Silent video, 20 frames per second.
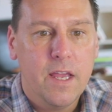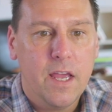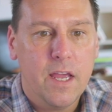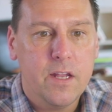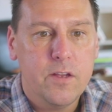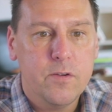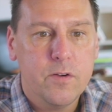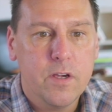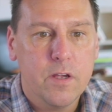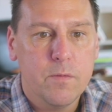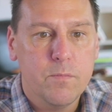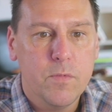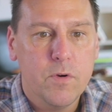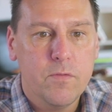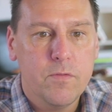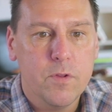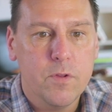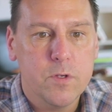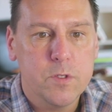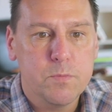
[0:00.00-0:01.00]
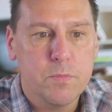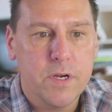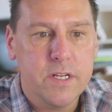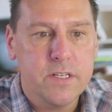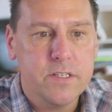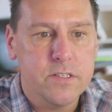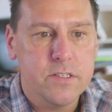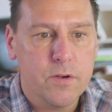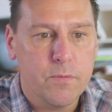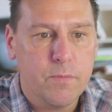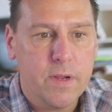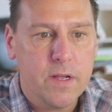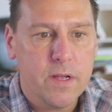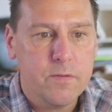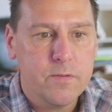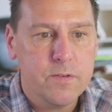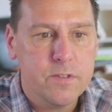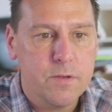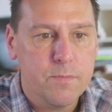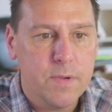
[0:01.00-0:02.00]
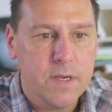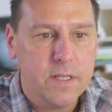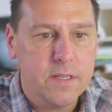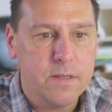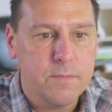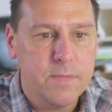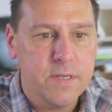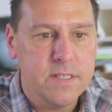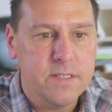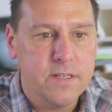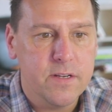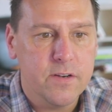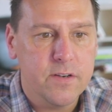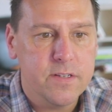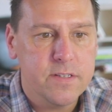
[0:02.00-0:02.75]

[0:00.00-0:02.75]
And you can move those branches around to make them easier